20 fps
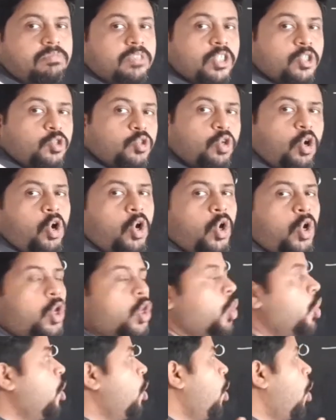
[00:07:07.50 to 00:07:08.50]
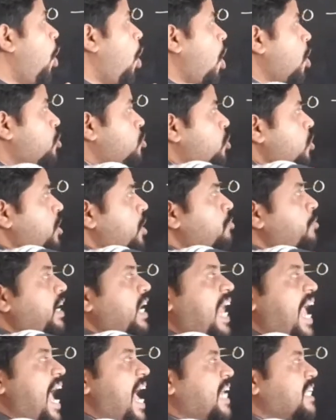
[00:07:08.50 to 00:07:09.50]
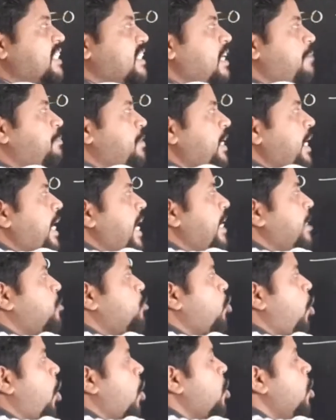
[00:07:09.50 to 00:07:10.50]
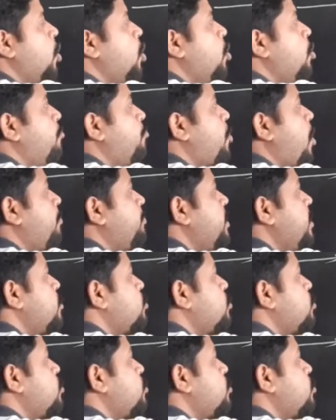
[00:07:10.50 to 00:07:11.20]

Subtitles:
So oxygen will accept electron from this